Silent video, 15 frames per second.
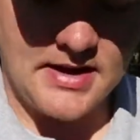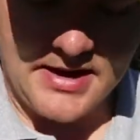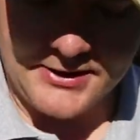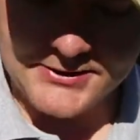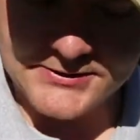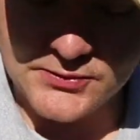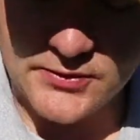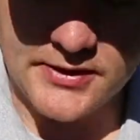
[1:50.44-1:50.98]

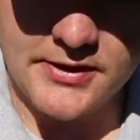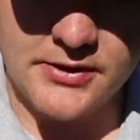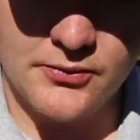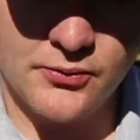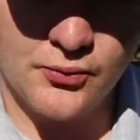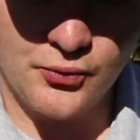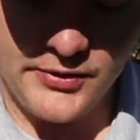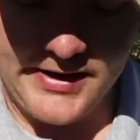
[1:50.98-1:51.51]
I just want
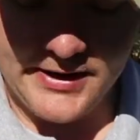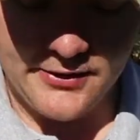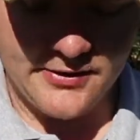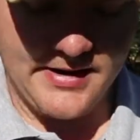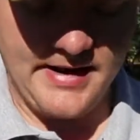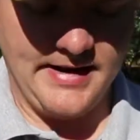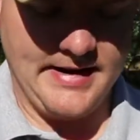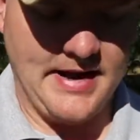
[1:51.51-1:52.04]
to
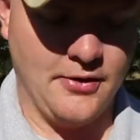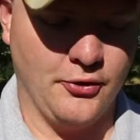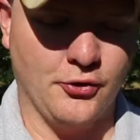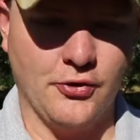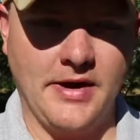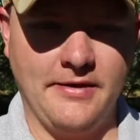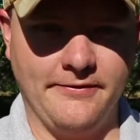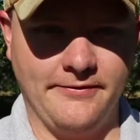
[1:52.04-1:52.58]
reiterate how
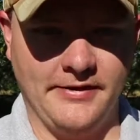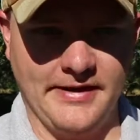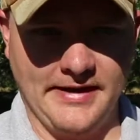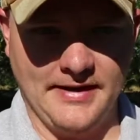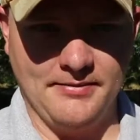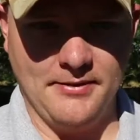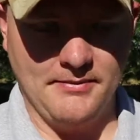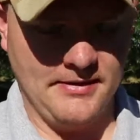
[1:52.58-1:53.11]
grateful I
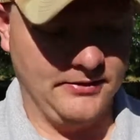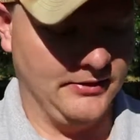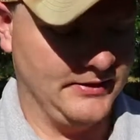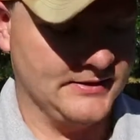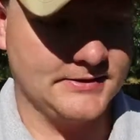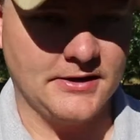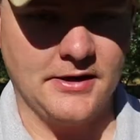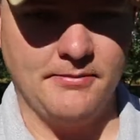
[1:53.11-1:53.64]
am that
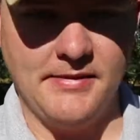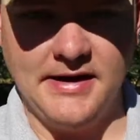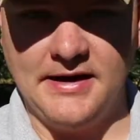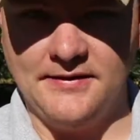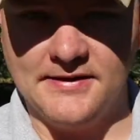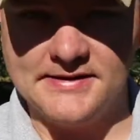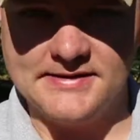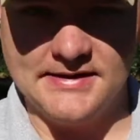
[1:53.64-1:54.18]
Midland started
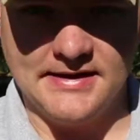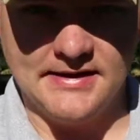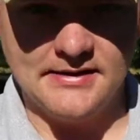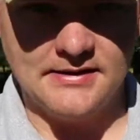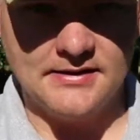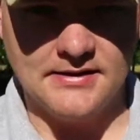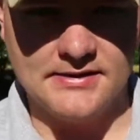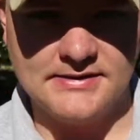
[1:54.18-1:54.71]
making this
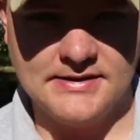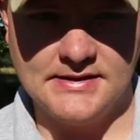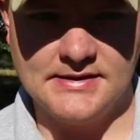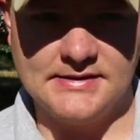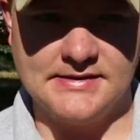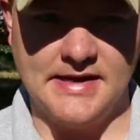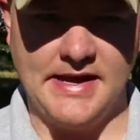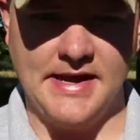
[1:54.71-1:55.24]
again. This
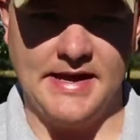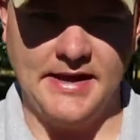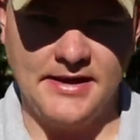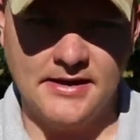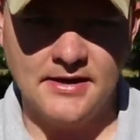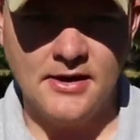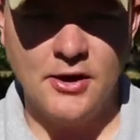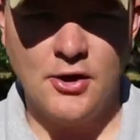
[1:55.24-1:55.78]
is
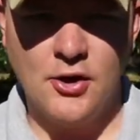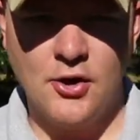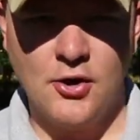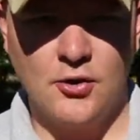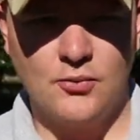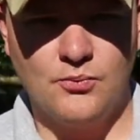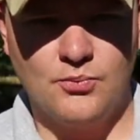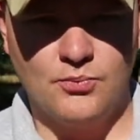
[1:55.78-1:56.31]
a
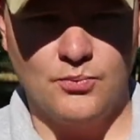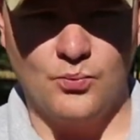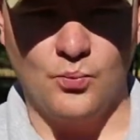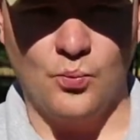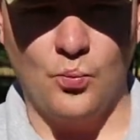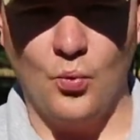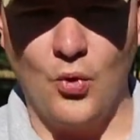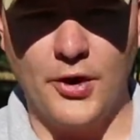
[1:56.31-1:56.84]

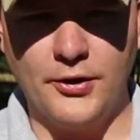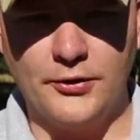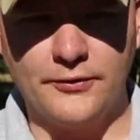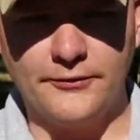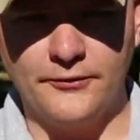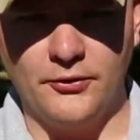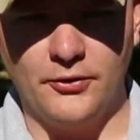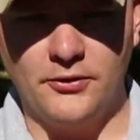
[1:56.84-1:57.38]

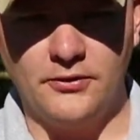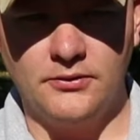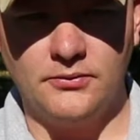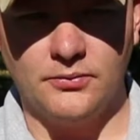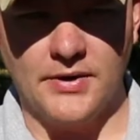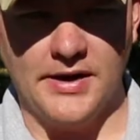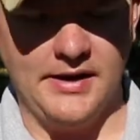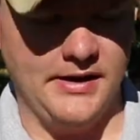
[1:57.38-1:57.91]
wonderful
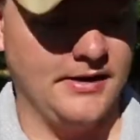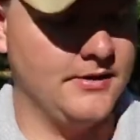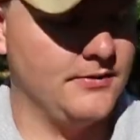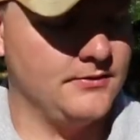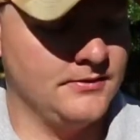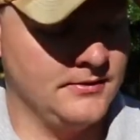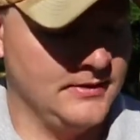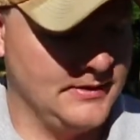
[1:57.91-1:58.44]

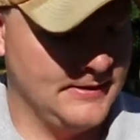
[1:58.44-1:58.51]
radio.